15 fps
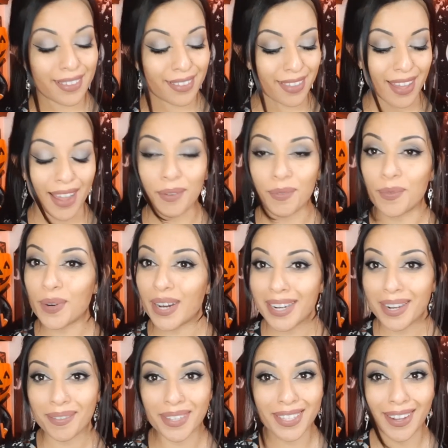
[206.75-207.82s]
that I,
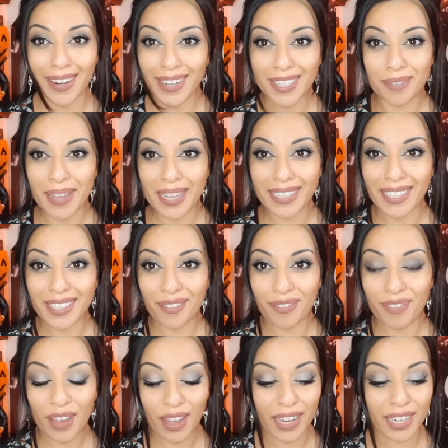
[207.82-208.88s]
one, I was not expecting to
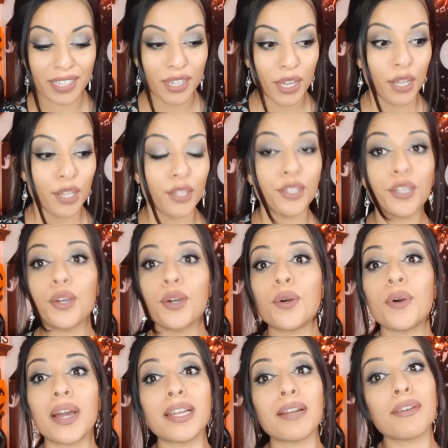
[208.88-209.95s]
find,
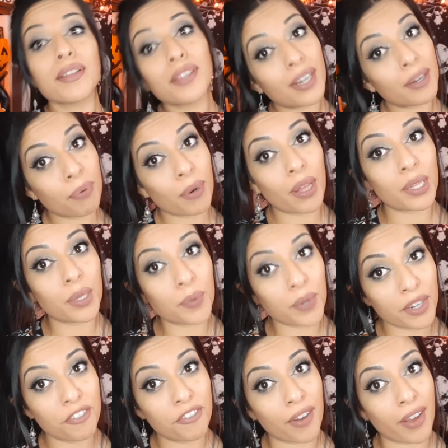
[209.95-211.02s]
two, I never thought I probably
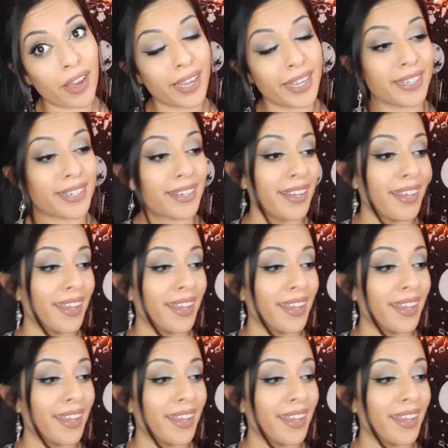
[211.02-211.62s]
would find,